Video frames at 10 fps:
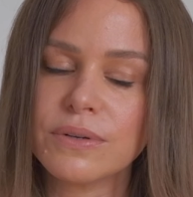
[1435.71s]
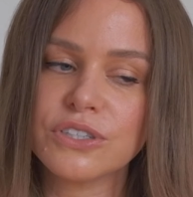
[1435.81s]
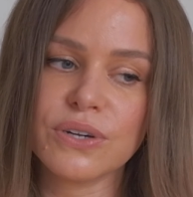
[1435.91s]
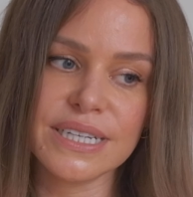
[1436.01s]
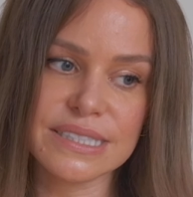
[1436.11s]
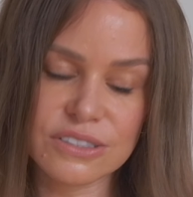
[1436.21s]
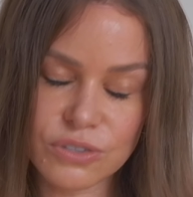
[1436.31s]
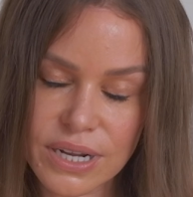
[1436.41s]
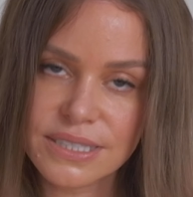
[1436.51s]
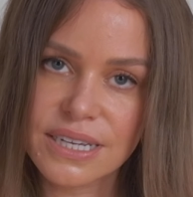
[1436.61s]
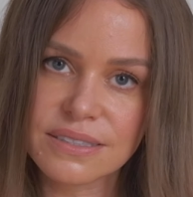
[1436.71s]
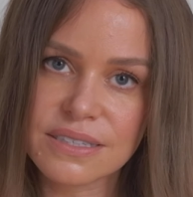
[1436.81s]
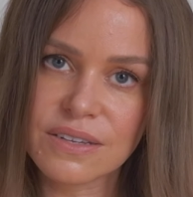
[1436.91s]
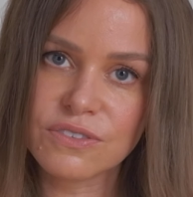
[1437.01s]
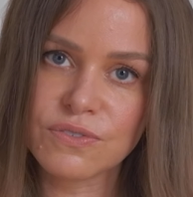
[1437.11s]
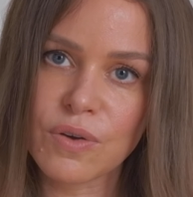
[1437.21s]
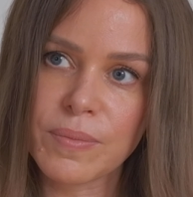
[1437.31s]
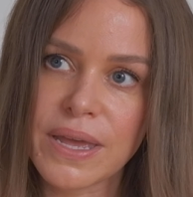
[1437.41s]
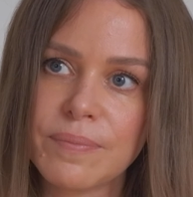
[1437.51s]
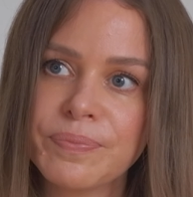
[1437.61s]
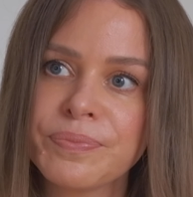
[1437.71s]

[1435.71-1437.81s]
we try and distract ourselves from it,